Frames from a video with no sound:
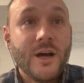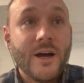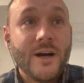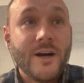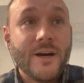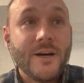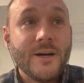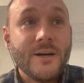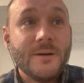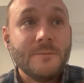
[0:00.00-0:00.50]

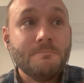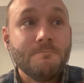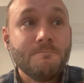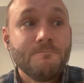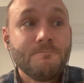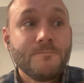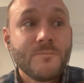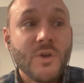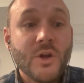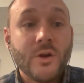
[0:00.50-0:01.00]

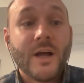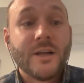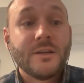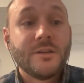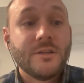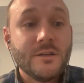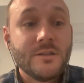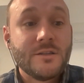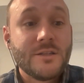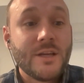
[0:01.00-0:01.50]
not
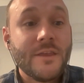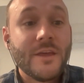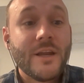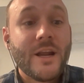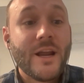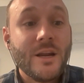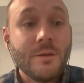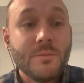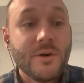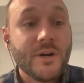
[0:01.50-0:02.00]
to say that
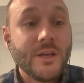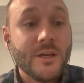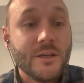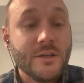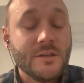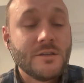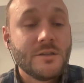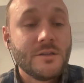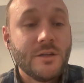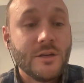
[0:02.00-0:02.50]
anybody
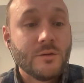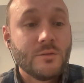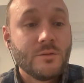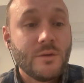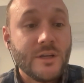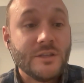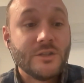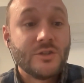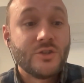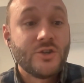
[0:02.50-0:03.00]
is
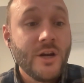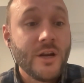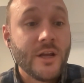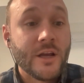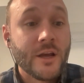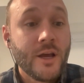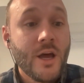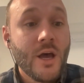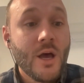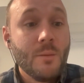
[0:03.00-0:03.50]
cheating,